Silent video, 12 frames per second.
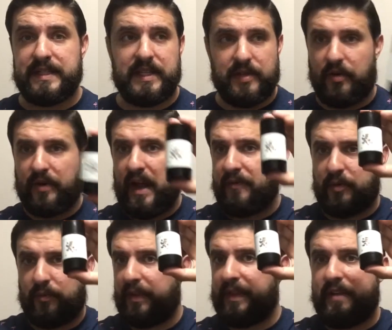You don't have to
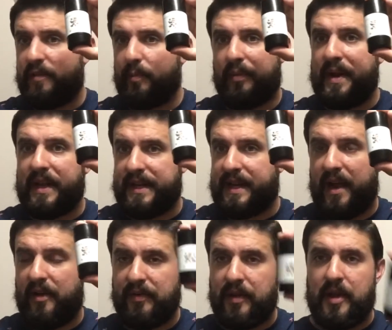really even break it
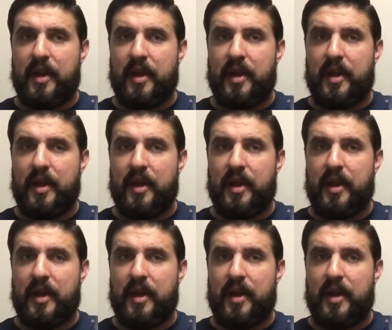down.